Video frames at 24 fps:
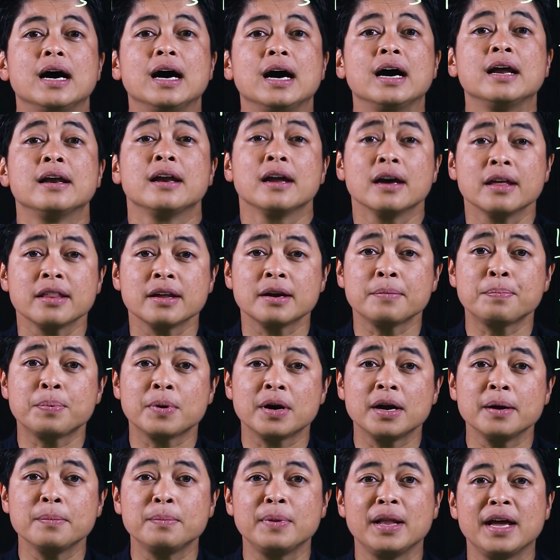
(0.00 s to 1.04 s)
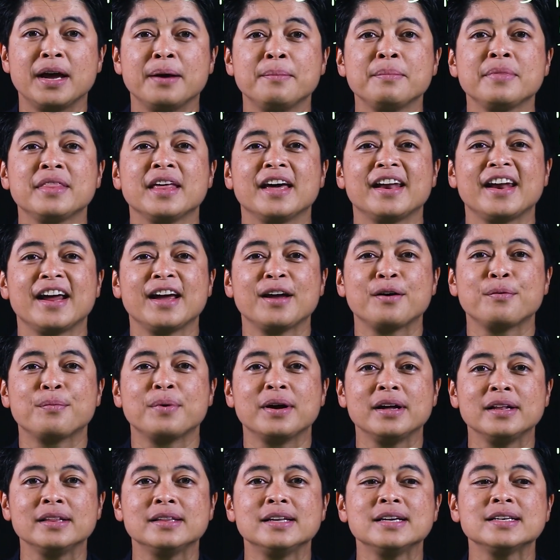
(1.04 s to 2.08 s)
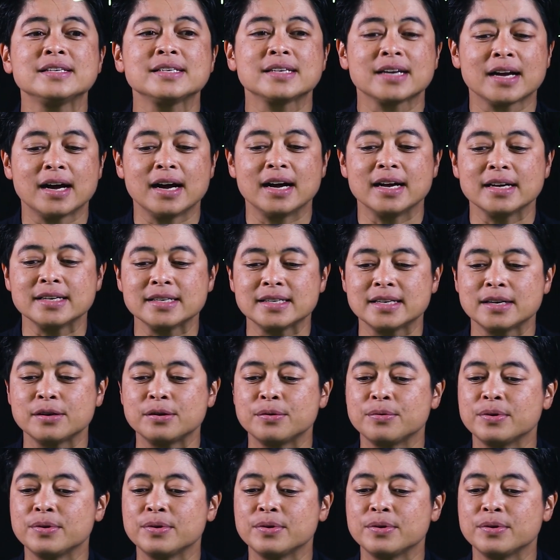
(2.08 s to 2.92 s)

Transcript: Another problem that I will discuss,